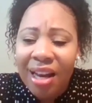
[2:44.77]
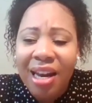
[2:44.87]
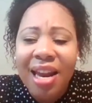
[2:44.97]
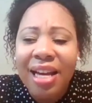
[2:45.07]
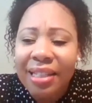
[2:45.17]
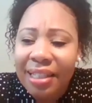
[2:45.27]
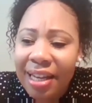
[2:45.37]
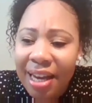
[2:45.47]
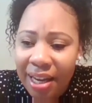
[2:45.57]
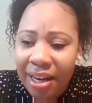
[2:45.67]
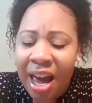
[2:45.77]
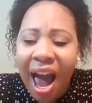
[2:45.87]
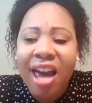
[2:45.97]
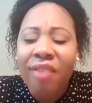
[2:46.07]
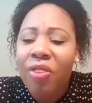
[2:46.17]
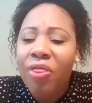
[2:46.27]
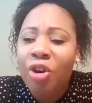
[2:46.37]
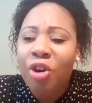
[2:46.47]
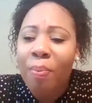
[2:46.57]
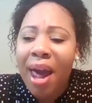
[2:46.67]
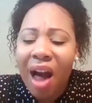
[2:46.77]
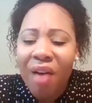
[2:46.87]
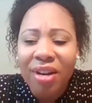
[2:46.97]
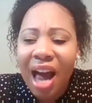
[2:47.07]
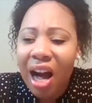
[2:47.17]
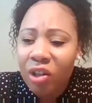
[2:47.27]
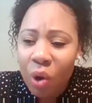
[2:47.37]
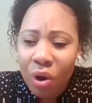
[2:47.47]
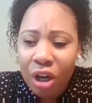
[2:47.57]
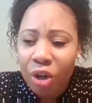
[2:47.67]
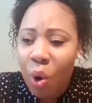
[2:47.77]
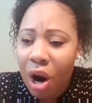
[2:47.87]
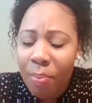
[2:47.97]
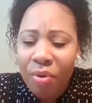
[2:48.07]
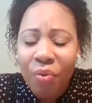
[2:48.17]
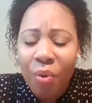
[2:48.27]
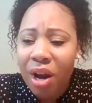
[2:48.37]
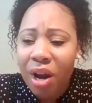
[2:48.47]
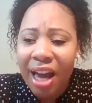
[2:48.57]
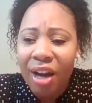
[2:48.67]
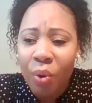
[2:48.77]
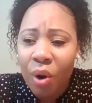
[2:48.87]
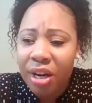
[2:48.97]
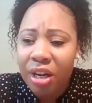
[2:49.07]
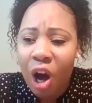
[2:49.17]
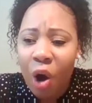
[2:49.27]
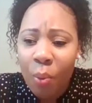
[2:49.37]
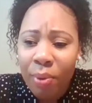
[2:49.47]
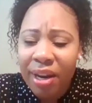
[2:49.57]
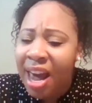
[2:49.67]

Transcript: Listen, even though you may have knocked on the door before and that door didn't open,